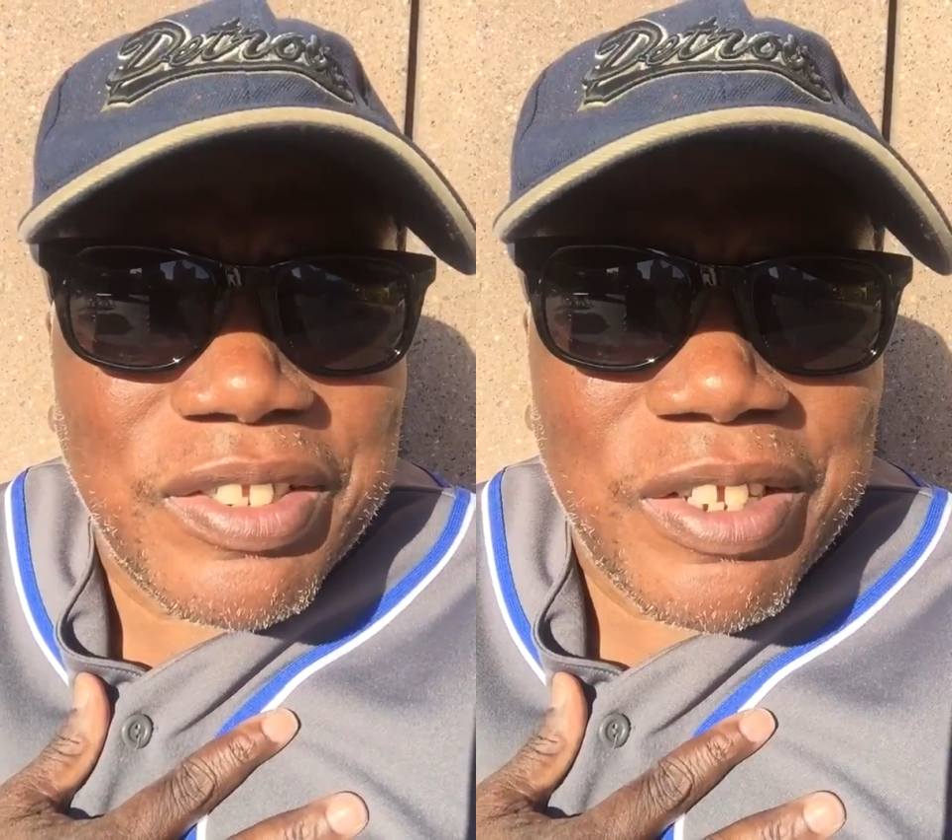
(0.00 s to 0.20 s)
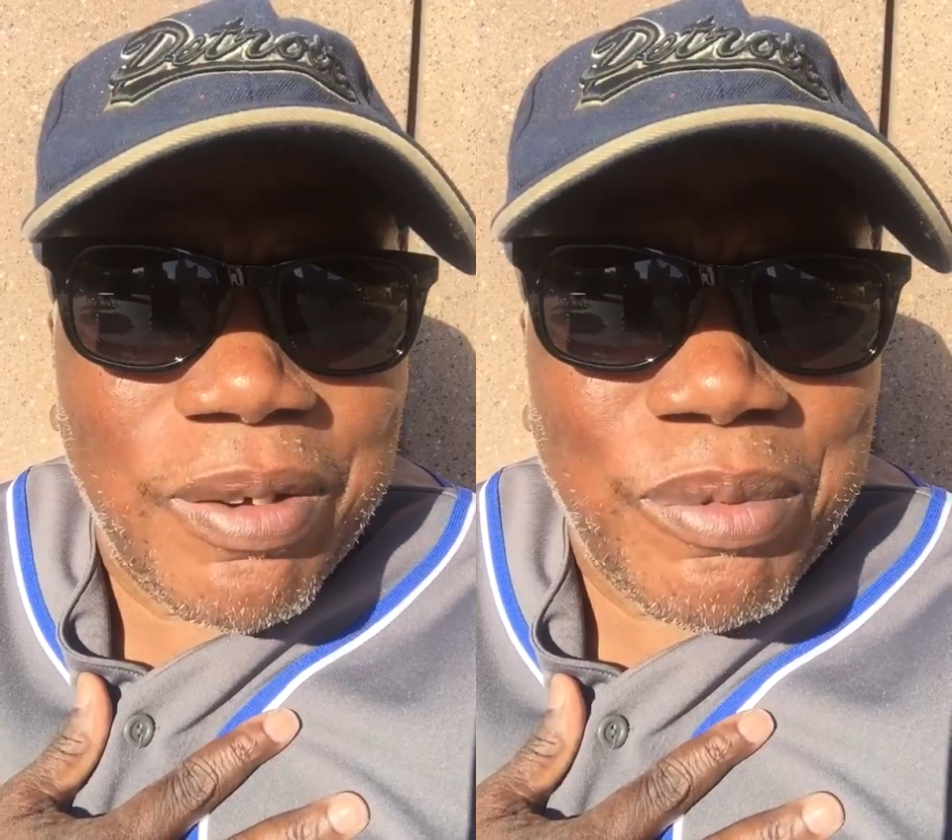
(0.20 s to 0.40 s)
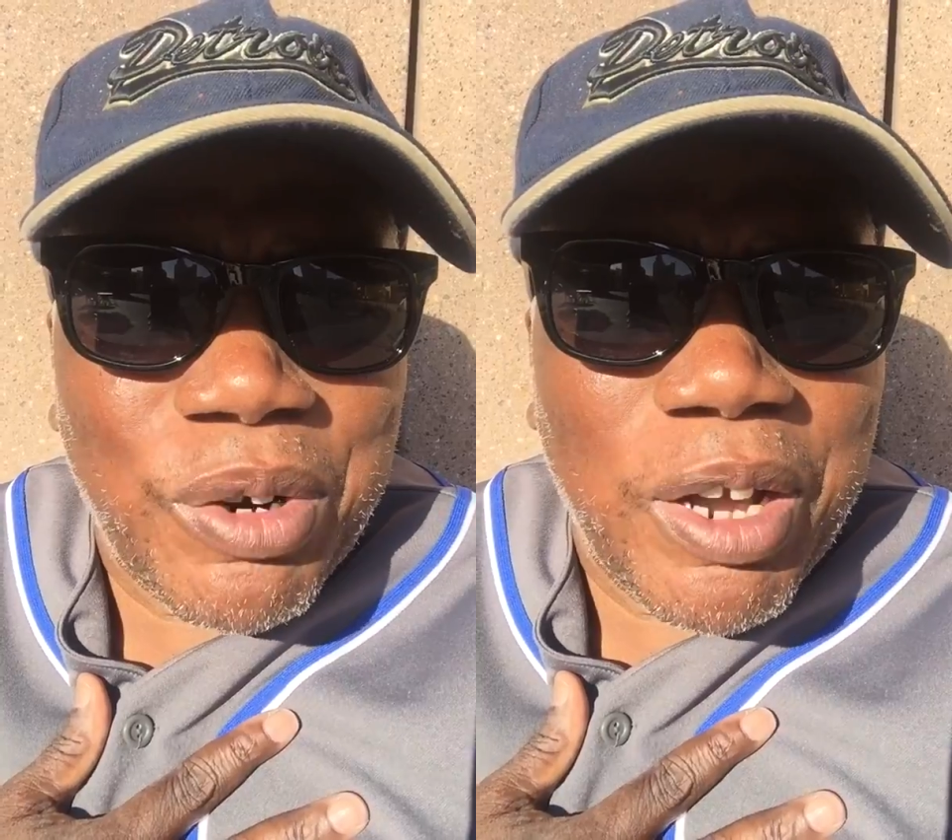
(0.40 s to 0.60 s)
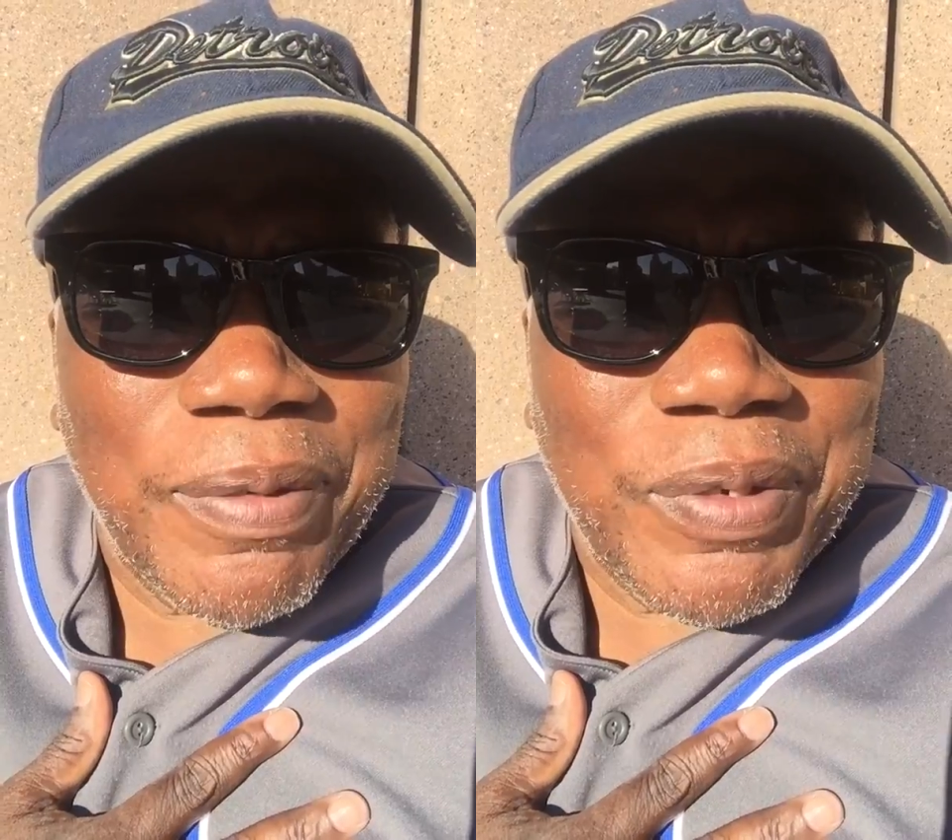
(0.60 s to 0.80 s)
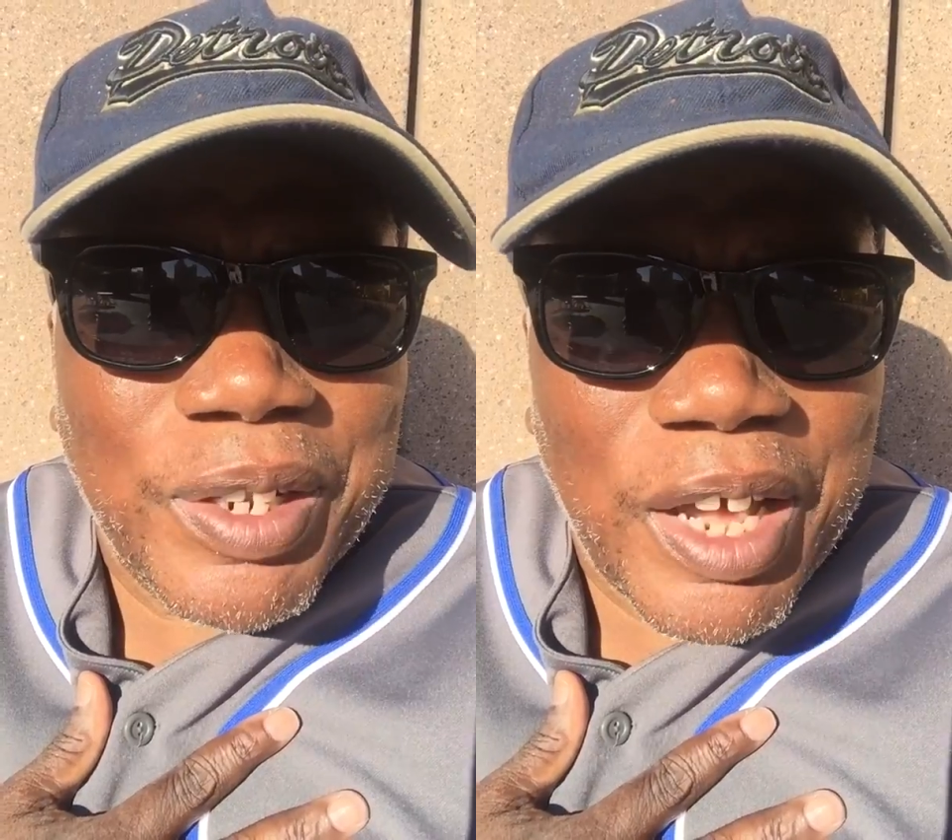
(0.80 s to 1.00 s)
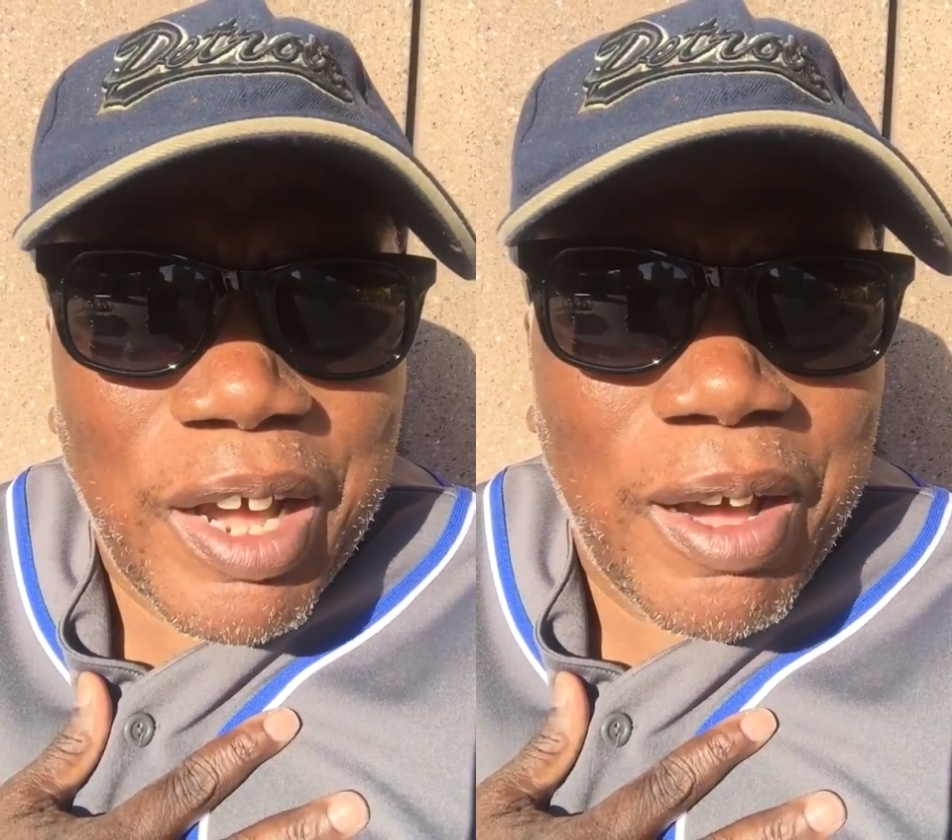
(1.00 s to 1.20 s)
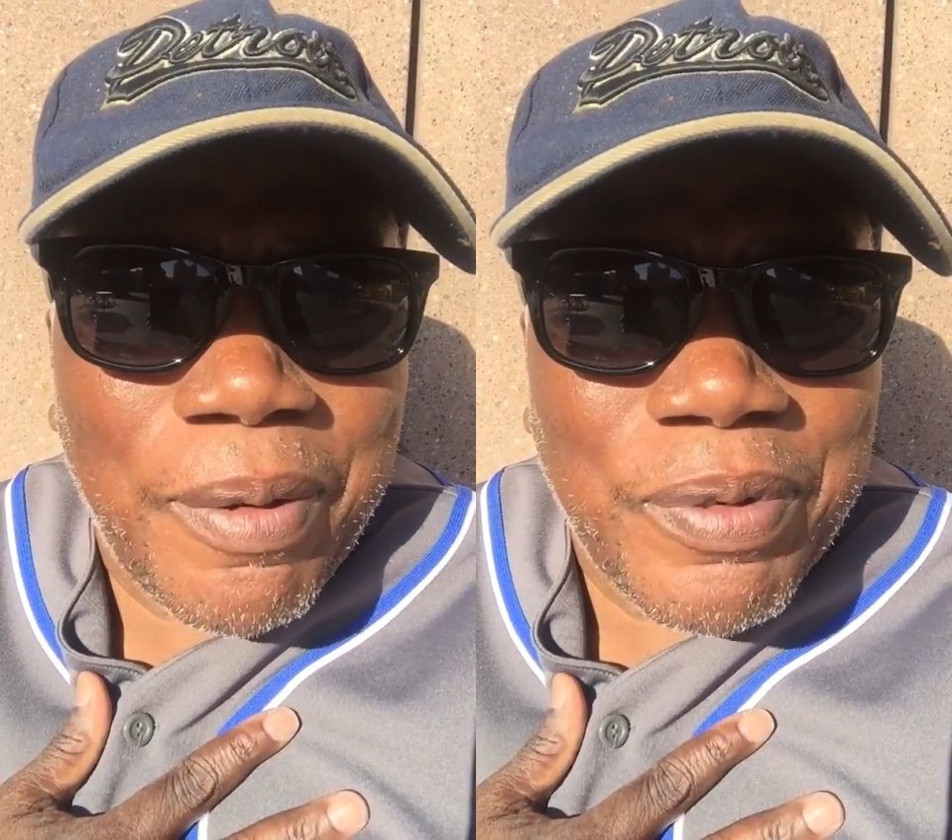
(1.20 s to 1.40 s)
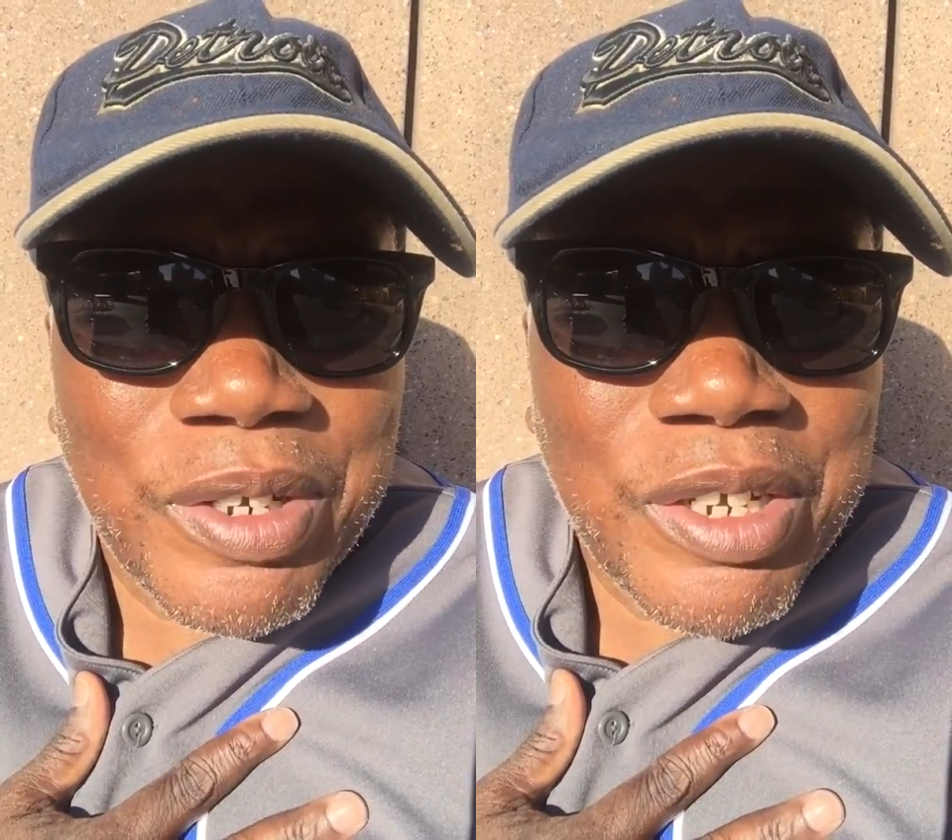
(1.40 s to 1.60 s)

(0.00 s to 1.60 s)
Summer of Love